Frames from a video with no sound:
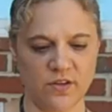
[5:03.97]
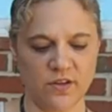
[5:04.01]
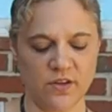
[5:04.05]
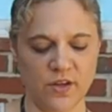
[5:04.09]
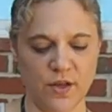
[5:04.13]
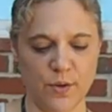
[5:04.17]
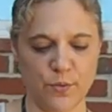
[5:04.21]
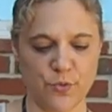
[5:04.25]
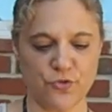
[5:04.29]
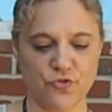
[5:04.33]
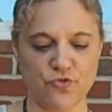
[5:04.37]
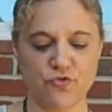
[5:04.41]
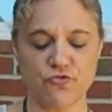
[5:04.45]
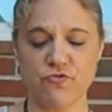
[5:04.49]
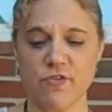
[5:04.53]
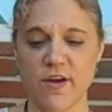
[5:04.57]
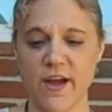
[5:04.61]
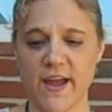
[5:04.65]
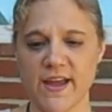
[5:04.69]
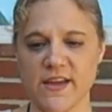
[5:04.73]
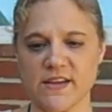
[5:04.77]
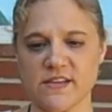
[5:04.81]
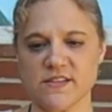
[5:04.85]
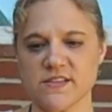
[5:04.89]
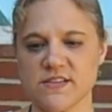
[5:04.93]
It was
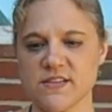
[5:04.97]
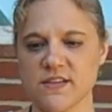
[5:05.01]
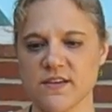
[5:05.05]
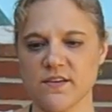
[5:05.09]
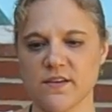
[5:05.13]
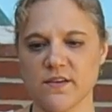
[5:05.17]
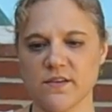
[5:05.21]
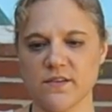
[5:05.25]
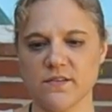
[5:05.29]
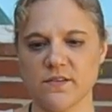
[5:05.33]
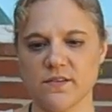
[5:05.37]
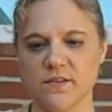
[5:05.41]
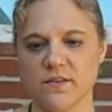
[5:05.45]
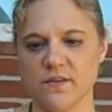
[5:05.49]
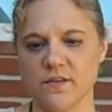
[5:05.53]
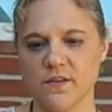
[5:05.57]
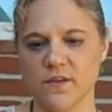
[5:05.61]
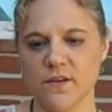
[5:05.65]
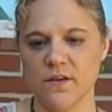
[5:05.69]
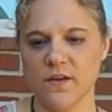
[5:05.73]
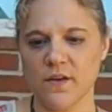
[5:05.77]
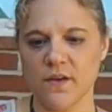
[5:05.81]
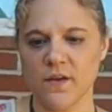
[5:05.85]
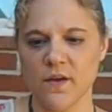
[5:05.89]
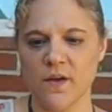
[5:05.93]
great.
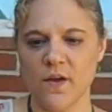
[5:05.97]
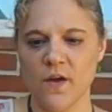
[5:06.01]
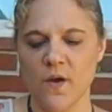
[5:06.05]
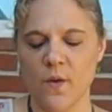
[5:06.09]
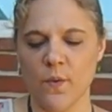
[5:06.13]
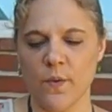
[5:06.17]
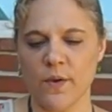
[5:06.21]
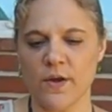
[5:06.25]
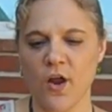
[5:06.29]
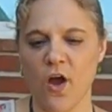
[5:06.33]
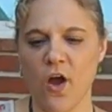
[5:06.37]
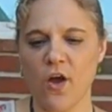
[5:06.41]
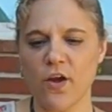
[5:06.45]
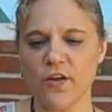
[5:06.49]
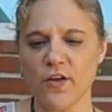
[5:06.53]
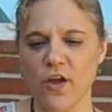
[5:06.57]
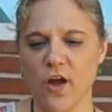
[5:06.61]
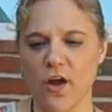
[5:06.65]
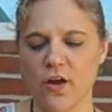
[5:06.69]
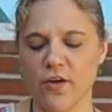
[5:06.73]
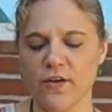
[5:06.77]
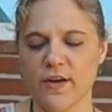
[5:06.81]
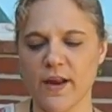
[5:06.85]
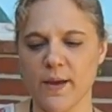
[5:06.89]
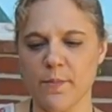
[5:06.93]
When our
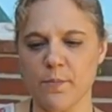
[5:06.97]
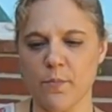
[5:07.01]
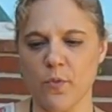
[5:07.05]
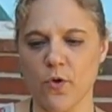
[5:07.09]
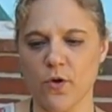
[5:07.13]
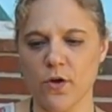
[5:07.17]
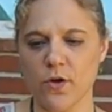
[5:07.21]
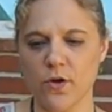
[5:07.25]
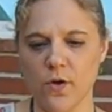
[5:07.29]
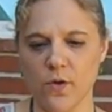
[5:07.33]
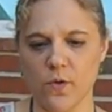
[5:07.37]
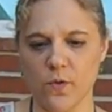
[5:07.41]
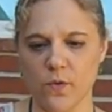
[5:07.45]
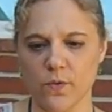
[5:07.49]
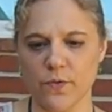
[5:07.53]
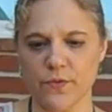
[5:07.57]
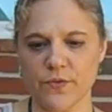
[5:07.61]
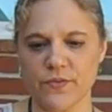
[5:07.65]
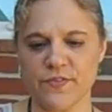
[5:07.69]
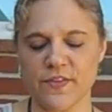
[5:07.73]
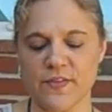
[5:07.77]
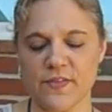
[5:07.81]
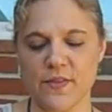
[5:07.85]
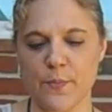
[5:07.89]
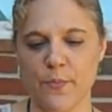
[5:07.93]
yard had more
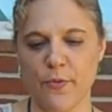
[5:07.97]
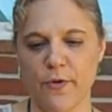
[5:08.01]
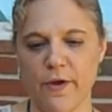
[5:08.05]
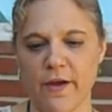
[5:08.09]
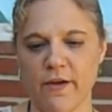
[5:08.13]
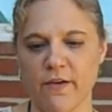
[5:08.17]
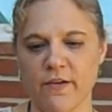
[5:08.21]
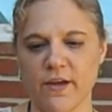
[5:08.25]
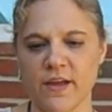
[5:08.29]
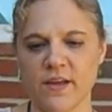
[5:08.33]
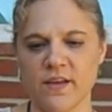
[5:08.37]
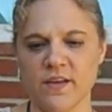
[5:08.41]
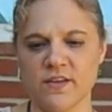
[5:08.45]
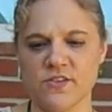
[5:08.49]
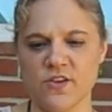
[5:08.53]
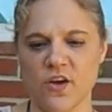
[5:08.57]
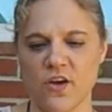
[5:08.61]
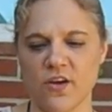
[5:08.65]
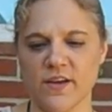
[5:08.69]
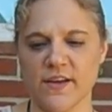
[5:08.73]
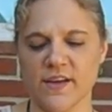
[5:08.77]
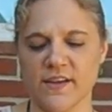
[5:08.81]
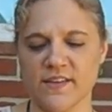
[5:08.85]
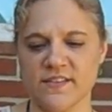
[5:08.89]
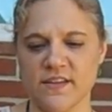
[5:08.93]
holes than the prairie
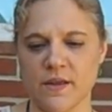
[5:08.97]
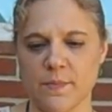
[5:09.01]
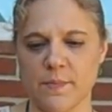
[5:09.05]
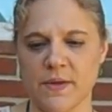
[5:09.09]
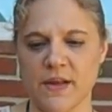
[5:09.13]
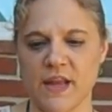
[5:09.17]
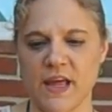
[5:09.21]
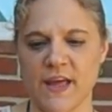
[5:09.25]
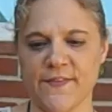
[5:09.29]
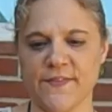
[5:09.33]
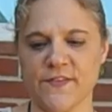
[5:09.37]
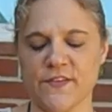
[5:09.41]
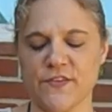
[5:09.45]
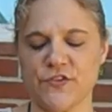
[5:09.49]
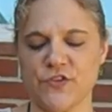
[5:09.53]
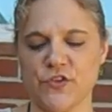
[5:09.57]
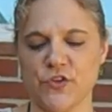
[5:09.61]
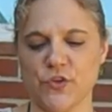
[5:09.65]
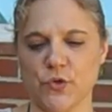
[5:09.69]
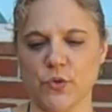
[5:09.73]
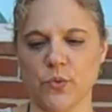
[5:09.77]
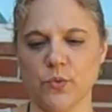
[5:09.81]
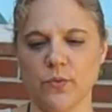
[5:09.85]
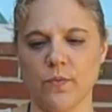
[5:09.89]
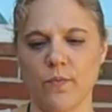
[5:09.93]
dog exhibit at the
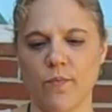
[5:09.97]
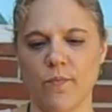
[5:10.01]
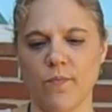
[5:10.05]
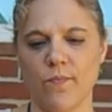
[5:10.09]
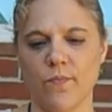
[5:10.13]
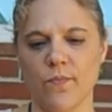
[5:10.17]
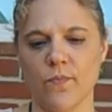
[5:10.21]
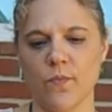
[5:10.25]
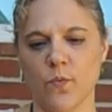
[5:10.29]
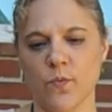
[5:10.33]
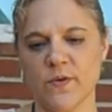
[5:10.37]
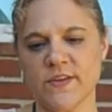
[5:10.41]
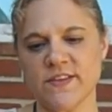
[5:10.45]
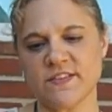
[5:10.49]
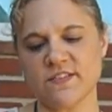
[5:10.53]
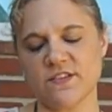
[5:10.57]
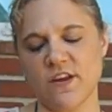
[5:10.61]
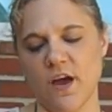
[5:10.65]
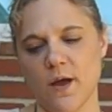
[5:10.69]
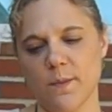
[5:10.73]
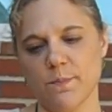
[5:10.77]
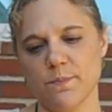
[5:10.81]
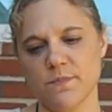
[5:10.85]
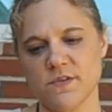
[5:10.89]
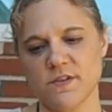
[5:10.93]
zoo, we
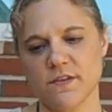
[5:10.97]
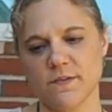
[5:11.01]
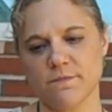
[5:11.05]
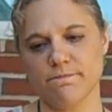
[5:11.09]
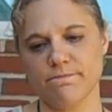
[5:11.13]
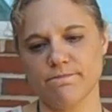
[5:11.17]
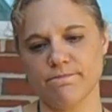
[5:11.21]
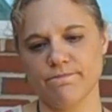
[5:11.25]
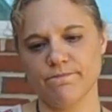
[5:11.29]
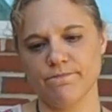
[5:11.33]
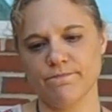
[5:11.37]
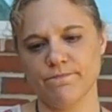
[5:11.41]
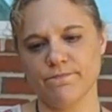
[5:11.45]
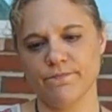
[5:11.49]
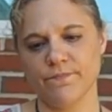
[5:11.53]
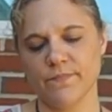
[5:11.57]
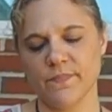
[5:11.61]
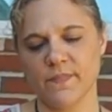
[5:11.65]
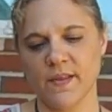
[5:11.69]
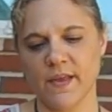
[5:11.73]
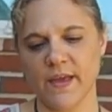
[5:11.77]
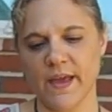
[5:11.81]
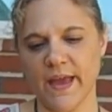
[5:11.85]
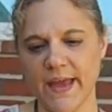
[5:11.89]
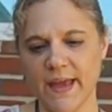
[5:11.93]
stopped.
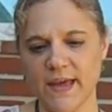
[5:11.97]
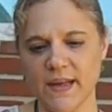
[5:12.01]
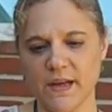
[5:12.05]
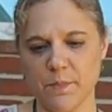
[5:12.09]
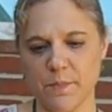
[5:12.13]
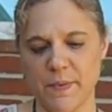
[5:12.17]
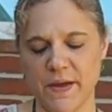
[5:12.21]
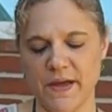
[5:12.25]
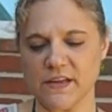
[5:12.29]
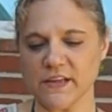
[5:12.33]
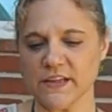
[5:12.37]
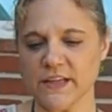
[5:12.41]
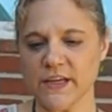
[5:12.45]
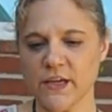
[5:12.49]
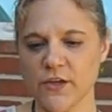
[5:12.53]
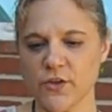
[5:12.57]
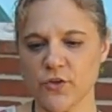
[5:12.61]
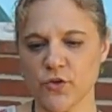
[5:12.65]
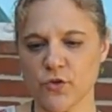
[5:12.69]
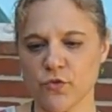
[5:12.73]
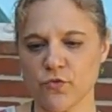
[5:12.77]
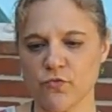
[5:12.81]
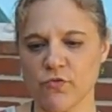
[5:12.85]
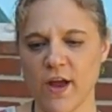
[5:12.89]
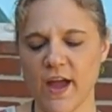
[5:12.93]
"Annabelle,
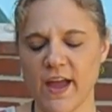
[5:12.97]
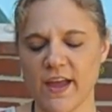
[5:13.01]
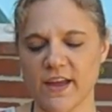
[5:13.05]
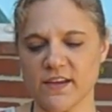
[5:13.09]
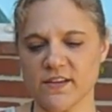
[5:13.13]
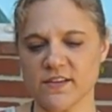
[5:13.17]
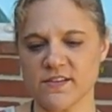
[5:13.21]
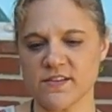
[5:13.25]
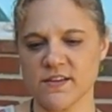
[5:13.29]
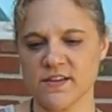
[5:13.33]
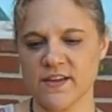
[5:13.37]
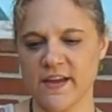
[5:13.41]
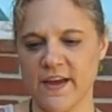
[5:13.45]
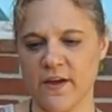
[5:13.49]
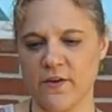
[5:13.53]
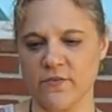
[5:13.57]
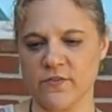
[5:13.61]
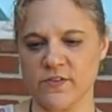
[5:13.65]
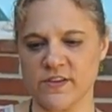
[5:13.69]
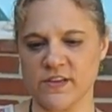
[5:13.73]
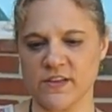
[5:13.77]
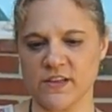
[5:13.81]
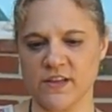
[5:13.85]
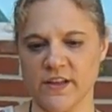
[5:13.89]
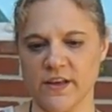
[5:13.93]
you're right,"
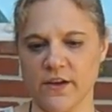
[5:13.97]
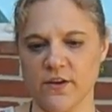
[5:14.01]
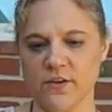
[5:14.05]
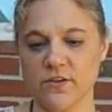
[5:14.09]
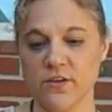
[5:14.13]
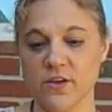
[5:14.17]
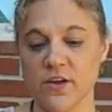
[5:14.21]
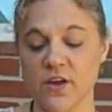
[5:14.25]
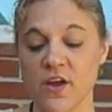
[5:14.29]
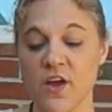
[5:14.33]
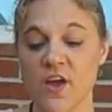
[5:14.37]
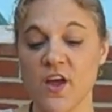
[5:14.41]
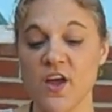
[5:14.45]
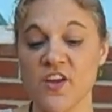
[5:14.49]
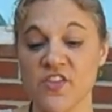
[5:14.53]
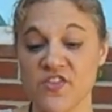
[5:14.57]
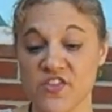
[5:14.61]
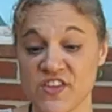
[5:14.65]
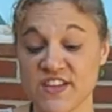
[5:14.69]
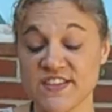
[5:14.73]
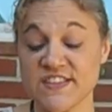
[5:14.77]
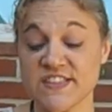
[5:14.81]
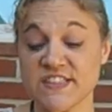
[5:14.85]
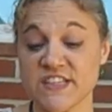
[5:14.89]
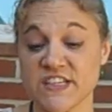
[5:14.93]
Calvin declared.
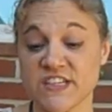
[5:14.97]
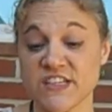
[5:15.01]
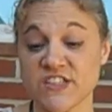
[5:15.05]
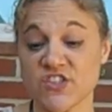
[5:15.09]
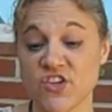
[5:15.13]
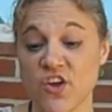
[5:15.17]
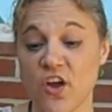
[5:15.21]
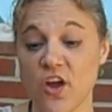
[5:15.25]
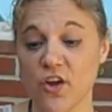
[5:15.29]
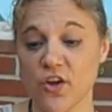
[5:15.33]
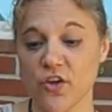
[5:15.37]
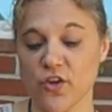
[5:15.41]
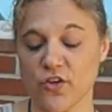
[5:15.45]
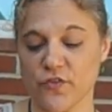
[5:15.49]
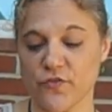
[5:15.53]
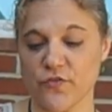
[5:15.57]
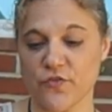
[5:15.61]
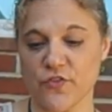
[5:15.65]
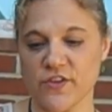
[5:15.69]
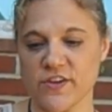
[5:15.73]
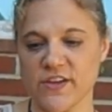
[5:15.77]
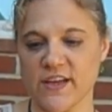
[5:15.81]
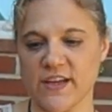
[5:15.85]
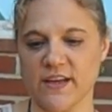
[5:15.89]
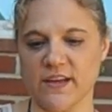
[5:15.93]
"These sticks are good
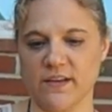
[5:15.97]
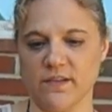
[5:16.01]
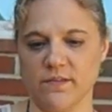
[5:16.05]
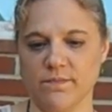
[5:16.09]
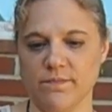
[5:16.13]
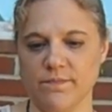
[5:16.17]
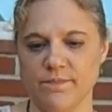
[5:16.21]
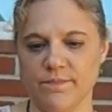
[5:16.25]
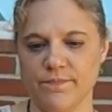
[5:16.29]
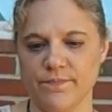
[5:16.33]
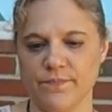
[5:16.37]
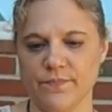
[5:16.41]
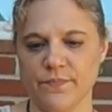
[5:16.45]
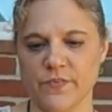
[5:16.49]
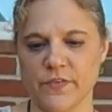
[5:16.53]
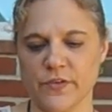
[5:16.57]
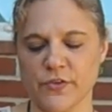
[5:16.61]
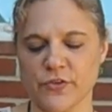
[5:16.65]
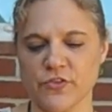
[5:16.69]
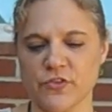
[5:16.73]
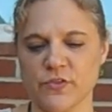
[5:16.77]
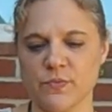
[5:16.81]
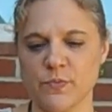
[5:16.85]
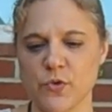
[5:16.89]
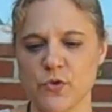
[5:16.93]
for digging. They're
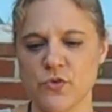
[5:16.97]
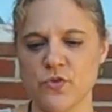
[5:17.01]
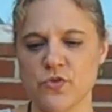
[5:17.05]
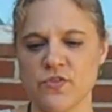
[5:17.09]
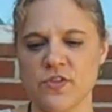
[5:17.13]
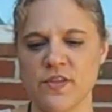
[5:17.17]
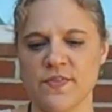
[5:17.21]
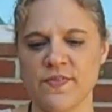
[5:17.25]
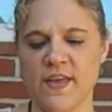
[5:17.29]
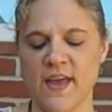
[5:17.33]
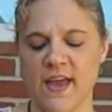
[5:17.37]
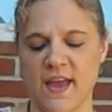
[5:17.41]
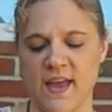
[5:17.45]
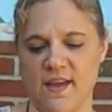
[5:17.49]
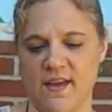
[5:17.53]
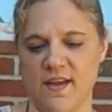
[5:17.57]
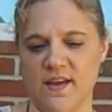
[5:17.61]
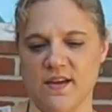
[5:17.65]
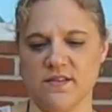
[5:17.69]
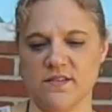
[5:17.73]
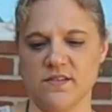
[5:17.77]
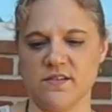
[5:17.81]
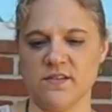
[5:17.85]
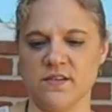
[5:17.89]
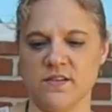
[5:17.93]
smooth in the
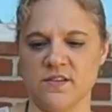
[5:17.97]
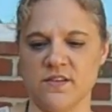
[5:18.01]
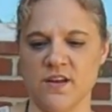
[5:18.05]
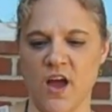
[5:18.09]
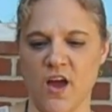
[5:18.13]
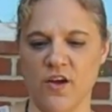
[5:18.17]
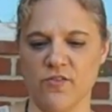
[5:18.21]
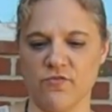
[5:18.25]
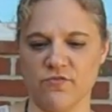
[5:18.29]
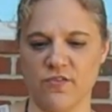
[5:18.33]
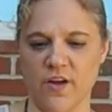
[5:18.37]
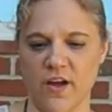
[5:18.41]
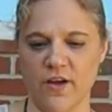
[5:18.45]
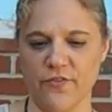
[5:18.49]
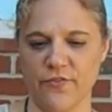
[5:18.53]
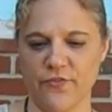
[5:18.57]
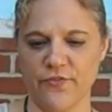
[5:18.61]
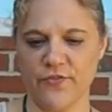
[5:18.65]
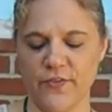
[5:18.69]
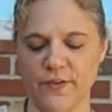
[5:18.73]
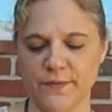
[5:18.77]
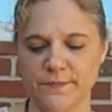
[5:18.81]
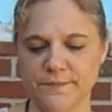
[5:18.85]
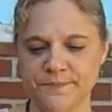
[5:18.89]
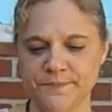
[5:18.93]
hand, not rough."